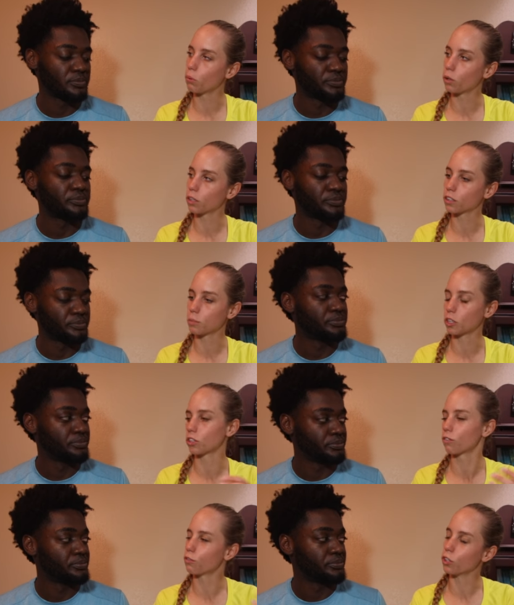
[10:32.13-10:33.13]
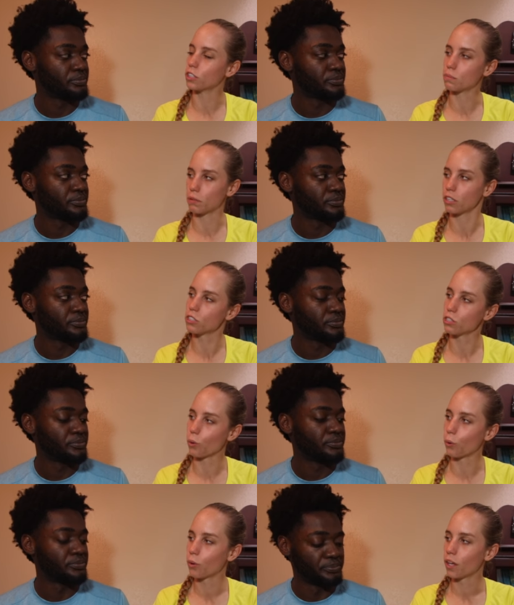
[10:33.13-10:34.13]
Speaker 1: more, especially for a speed
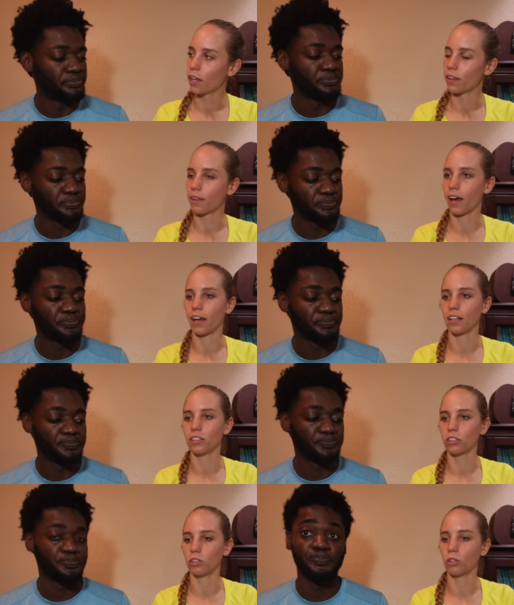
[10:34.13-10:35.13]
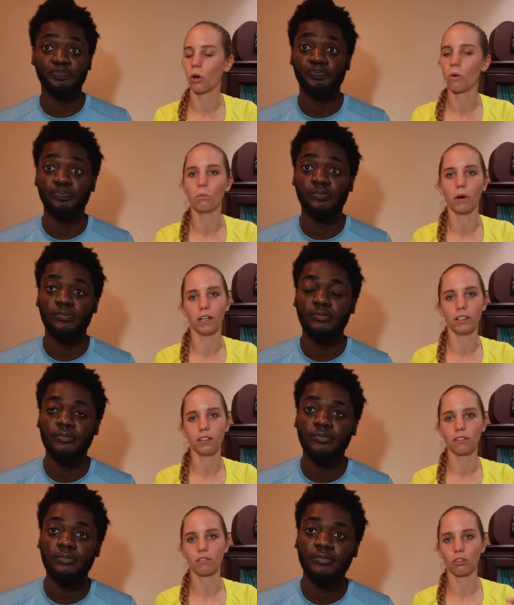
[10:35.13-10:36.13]
shoe mm-hmm. that you don't want
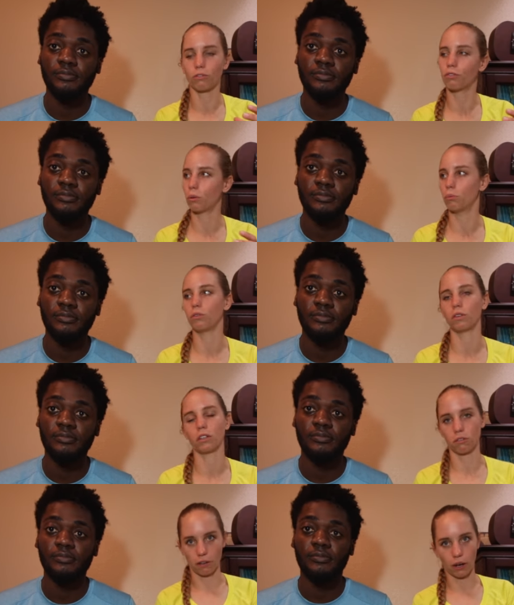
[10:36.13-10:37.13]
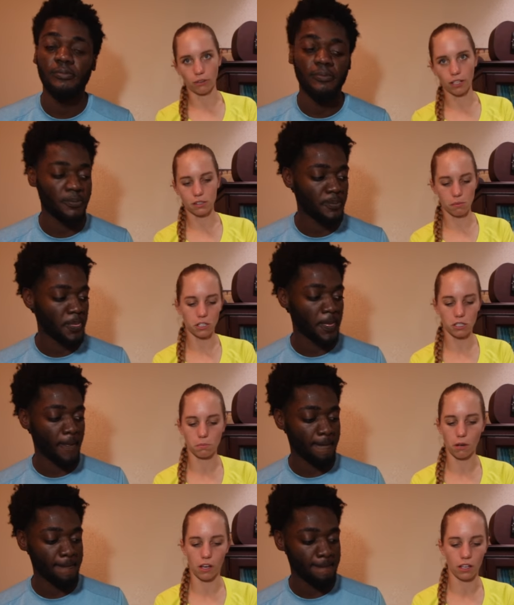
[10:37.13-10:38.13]
your foot moving around as much.
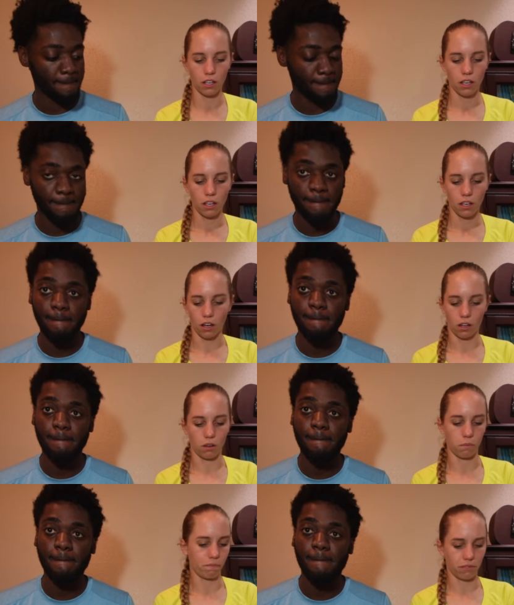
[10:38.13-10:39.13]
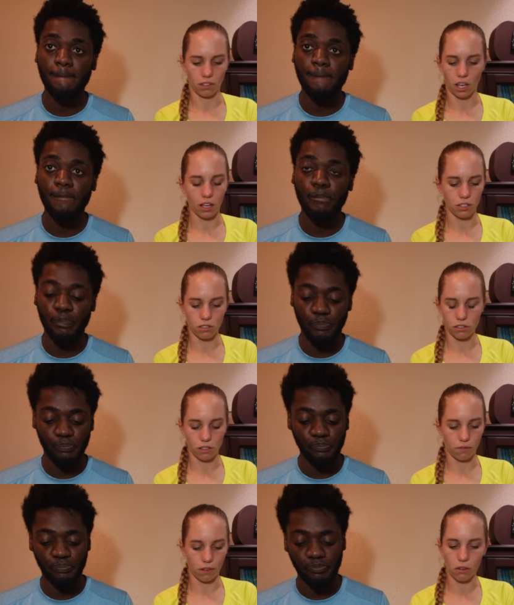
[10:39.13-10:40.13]
But um, yeah, it just
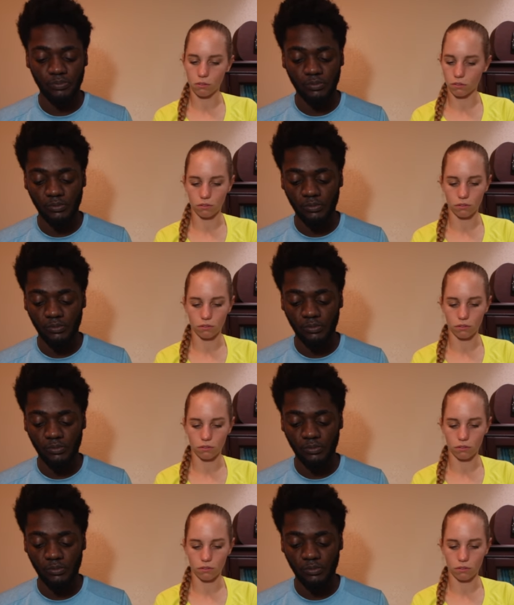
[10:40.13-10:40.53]
it felt